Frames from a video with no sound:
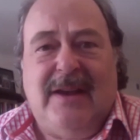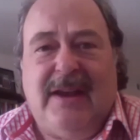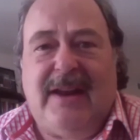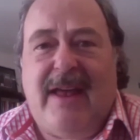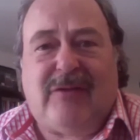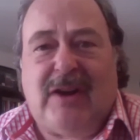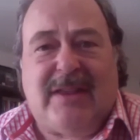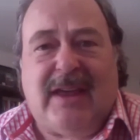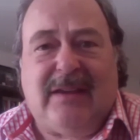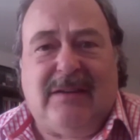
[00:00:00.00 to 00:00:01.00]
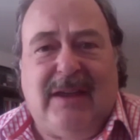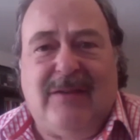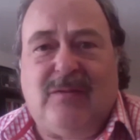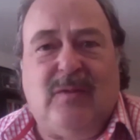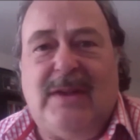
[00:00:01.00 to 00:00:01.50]
in everything,
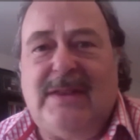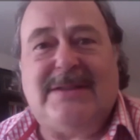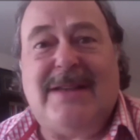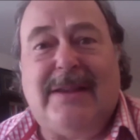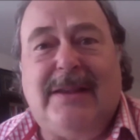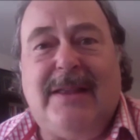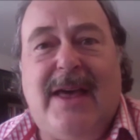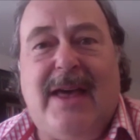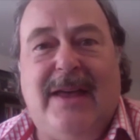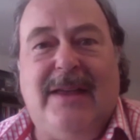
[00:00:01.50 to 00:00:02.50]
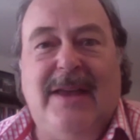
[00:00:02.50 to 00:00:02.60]
even when there's nothing there.